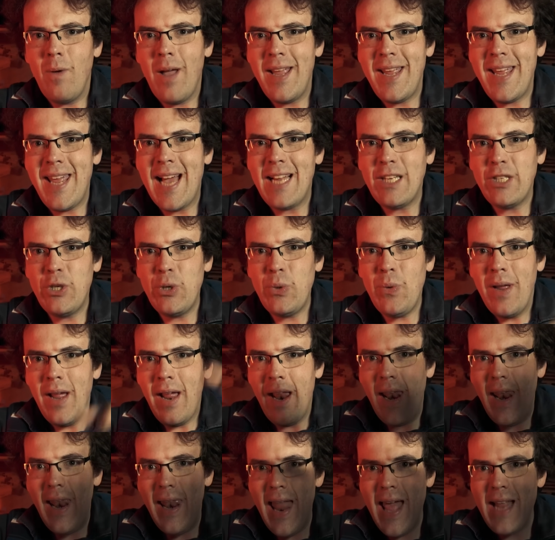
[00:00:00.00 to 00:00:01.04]
where he had to
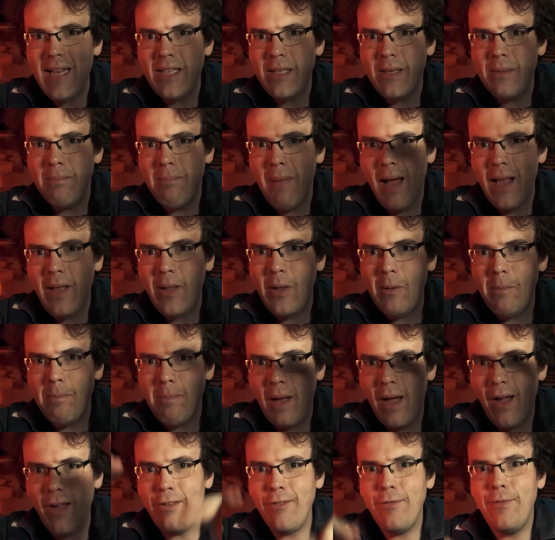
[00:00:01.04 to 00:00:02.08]
let Michael
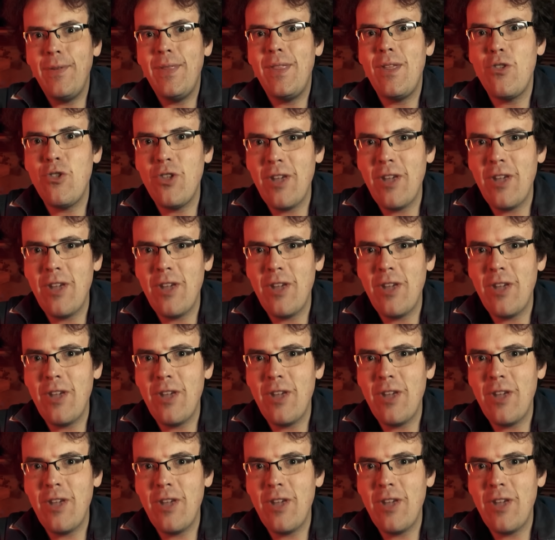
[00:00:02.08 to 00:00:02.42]
pass for the